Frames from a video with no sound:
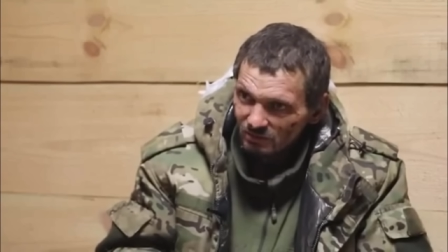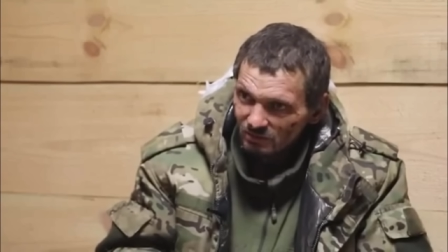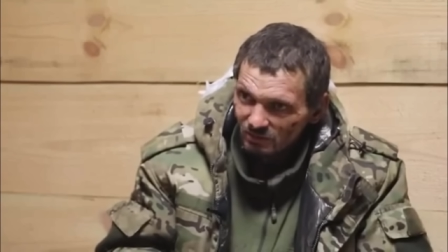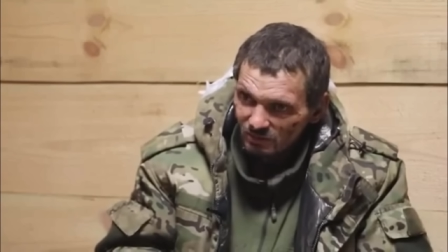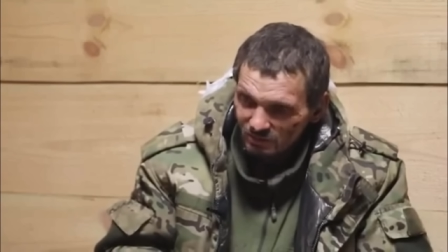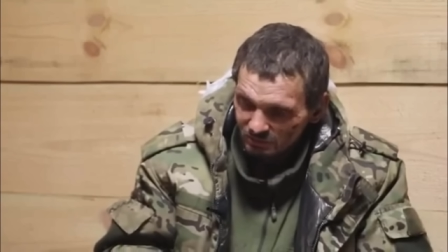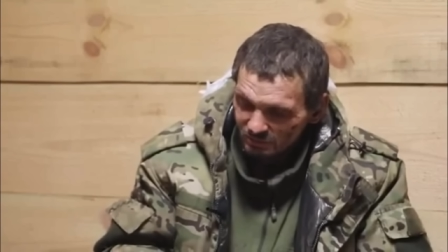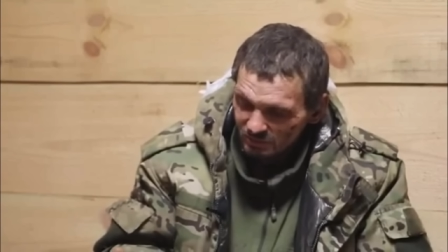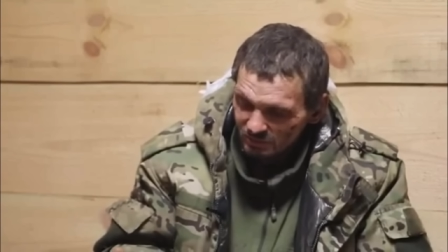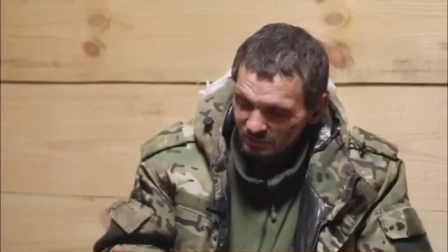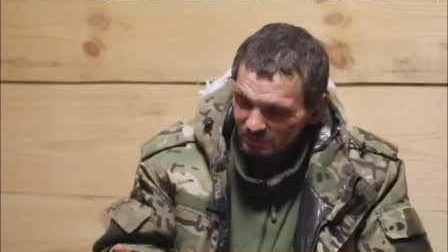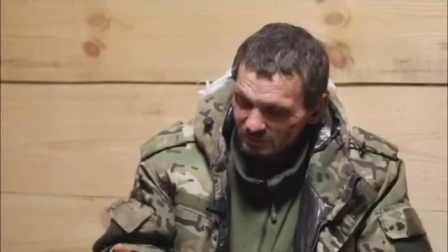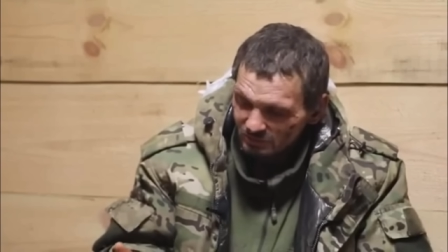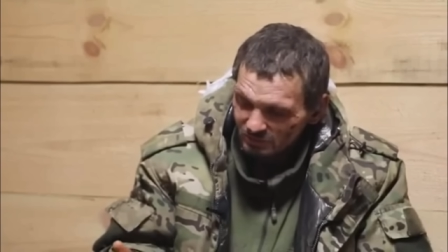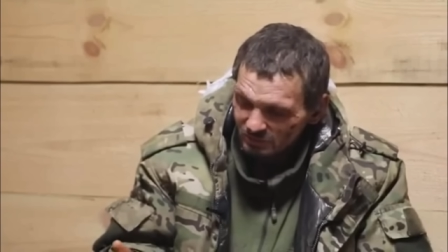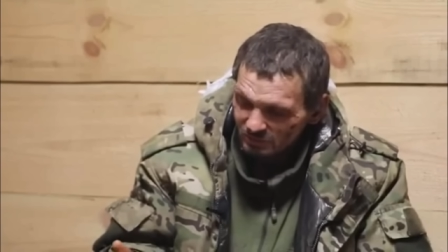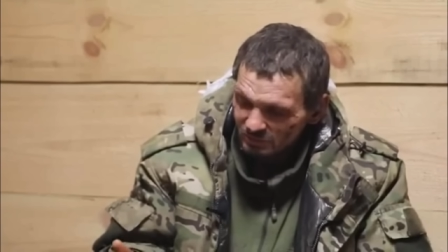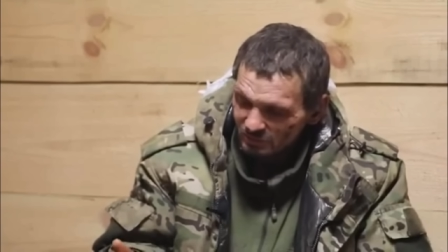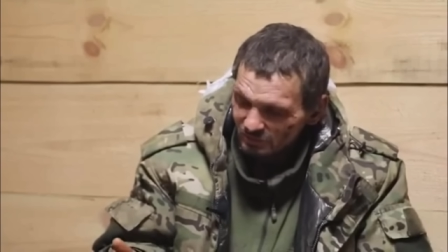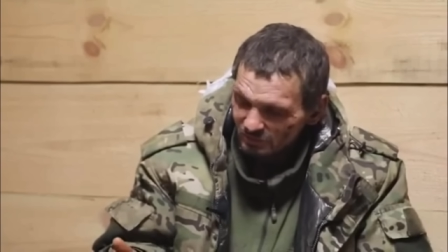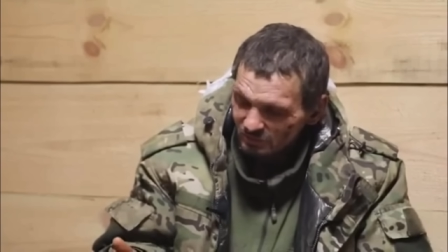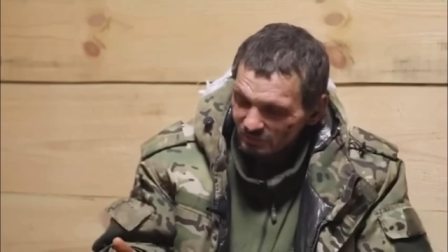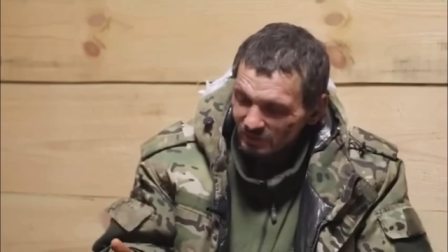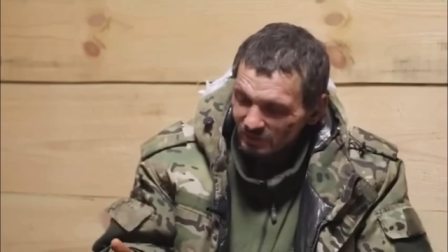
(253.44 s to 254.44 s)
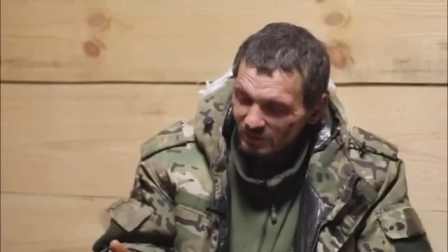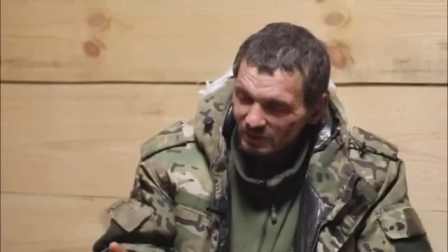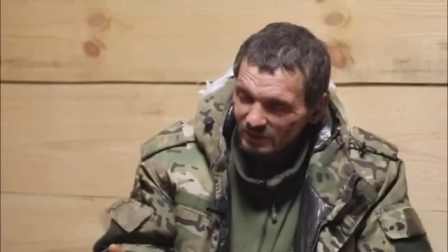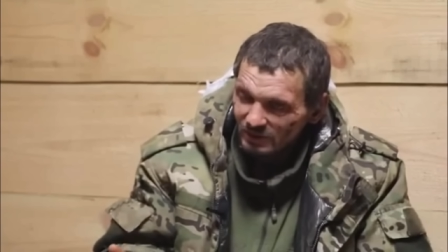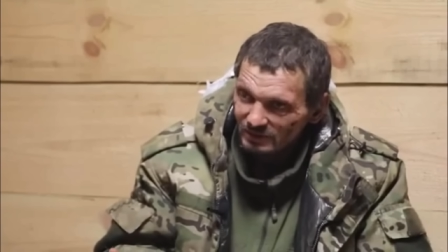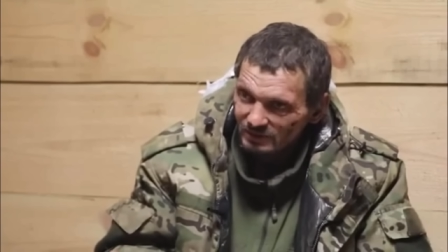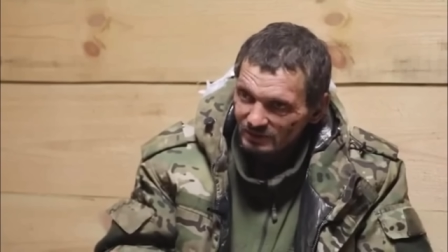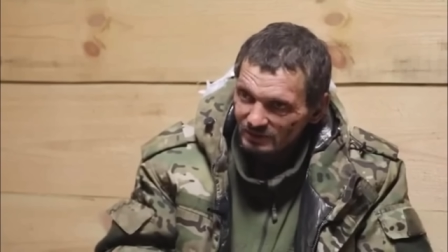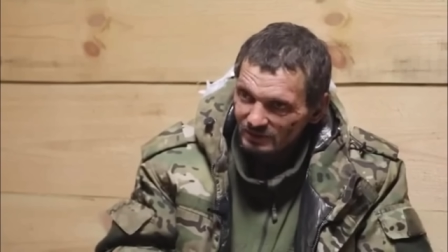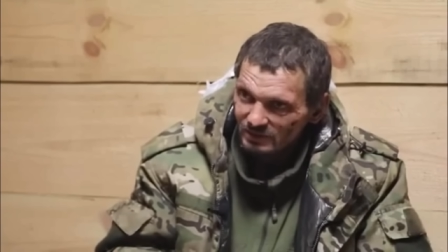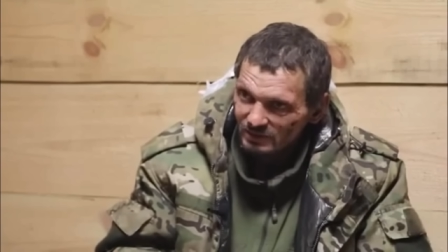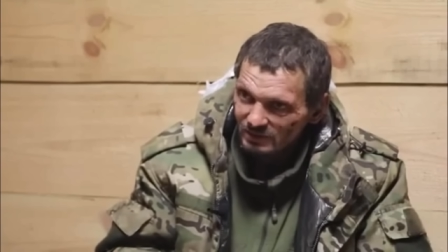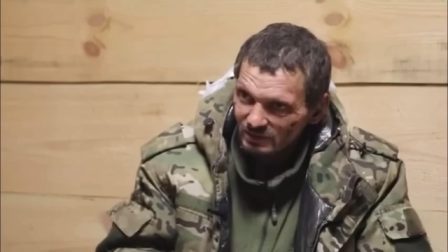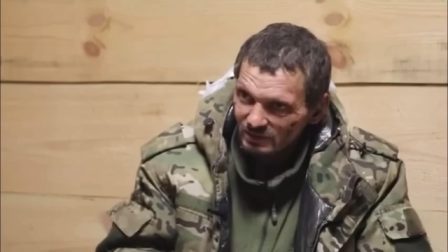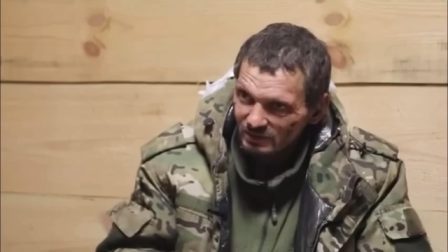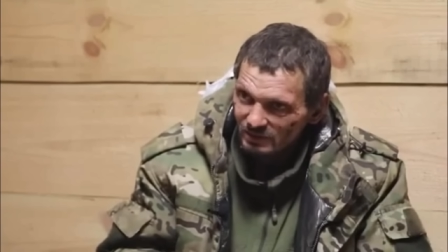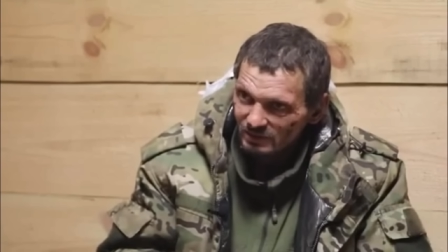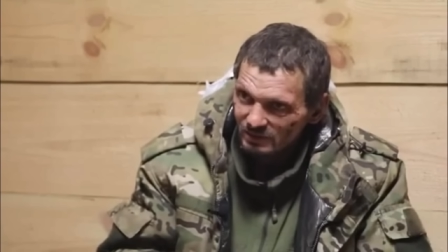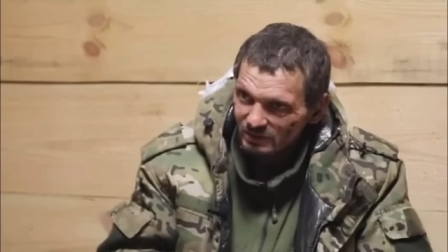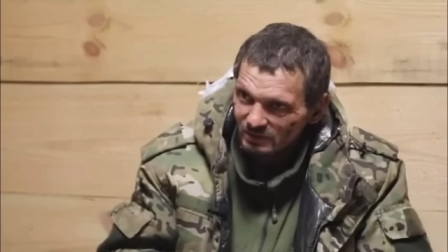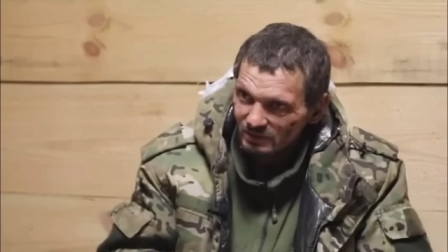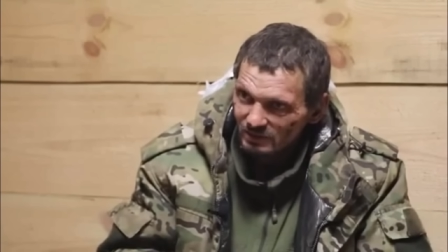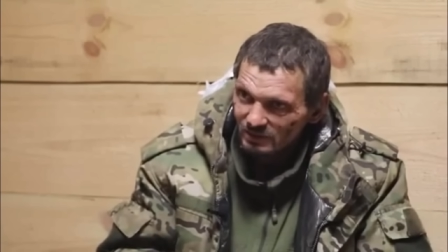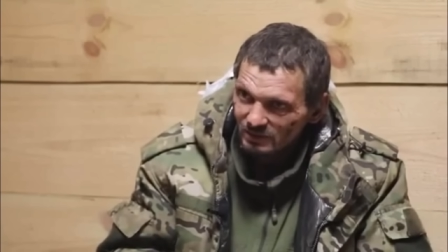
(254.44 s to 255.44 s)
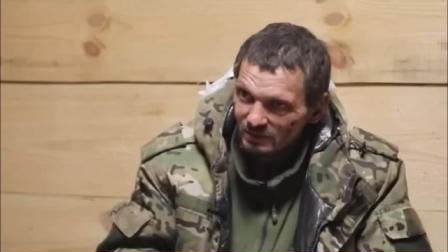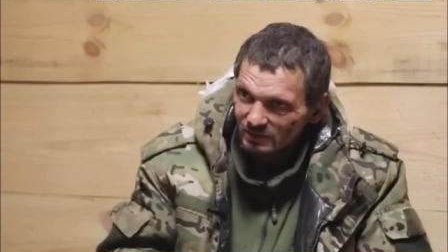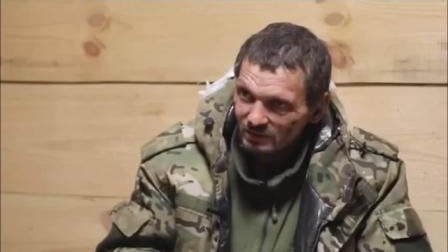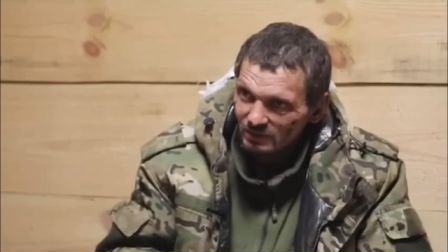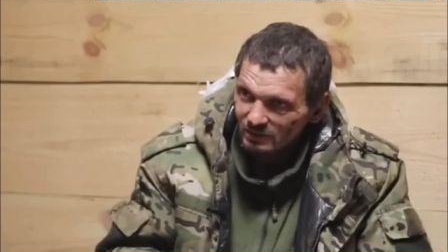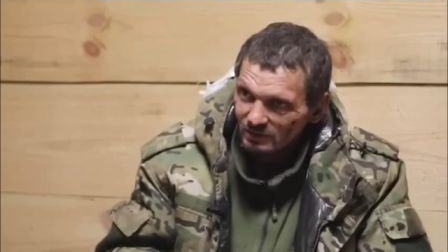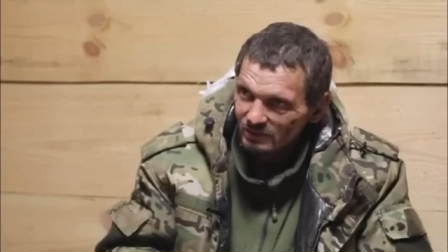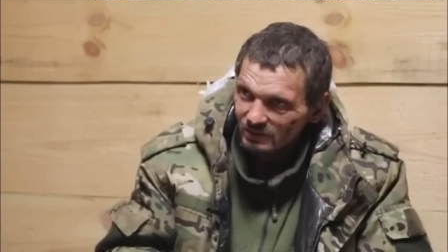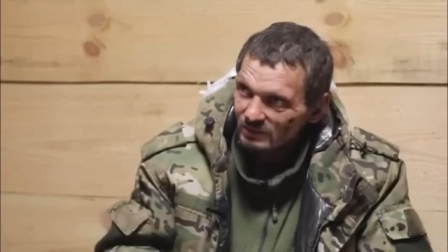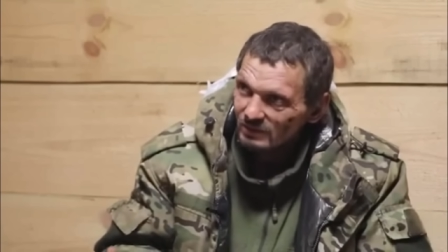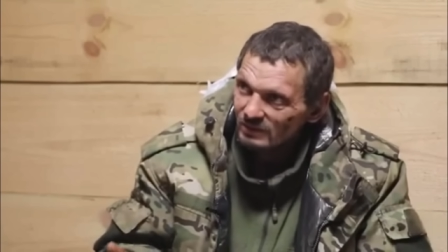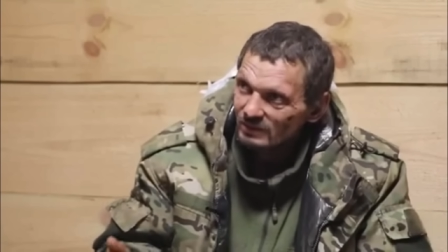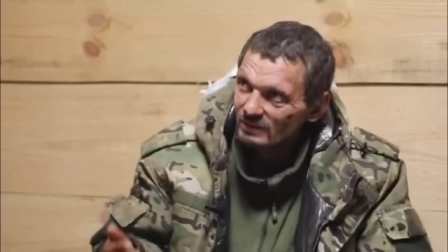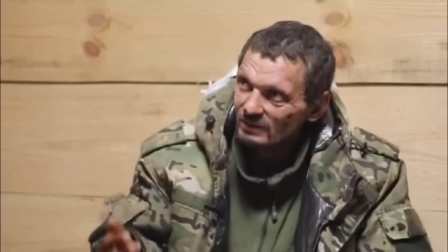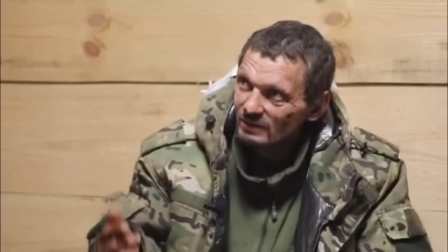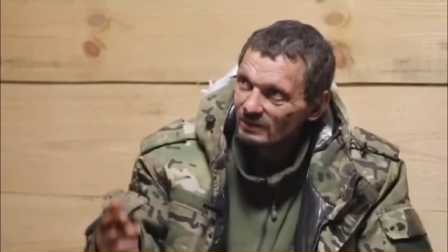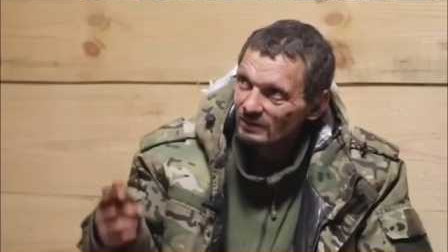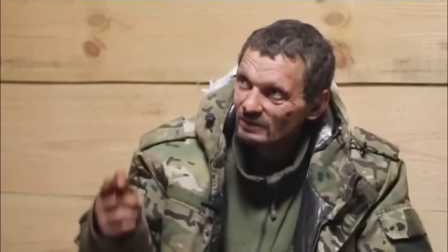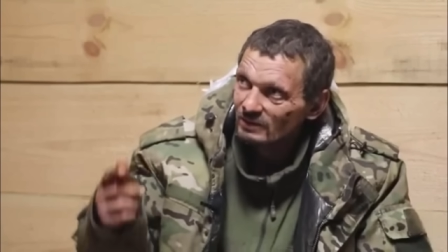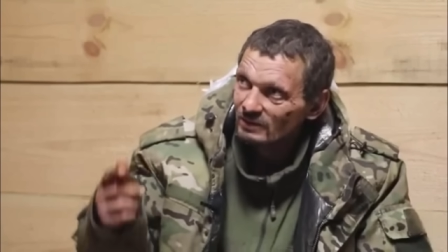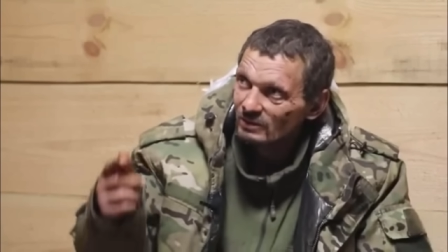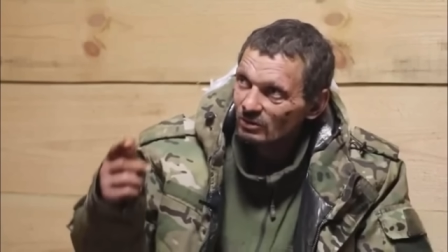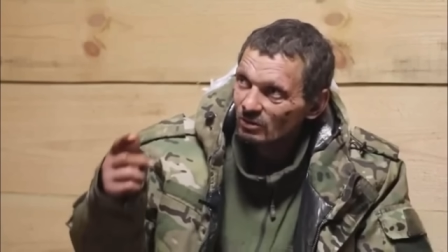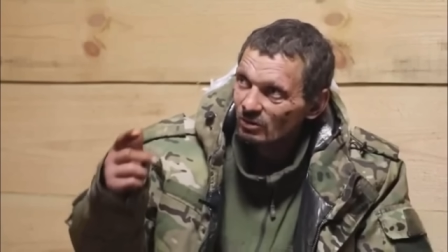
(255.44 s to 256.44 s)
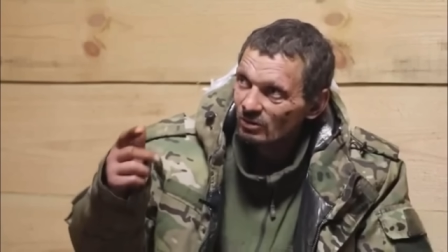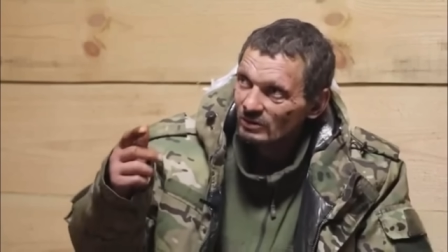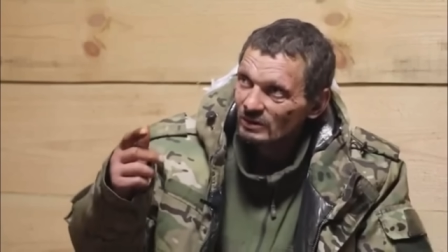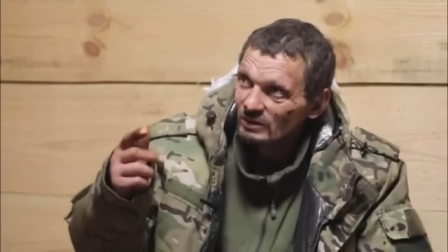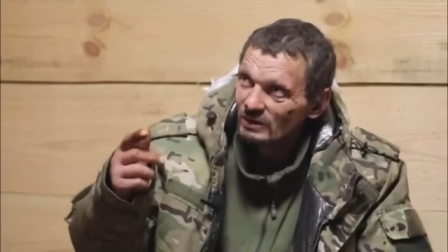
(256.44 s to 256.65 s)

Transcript: without communication, and drones were flying,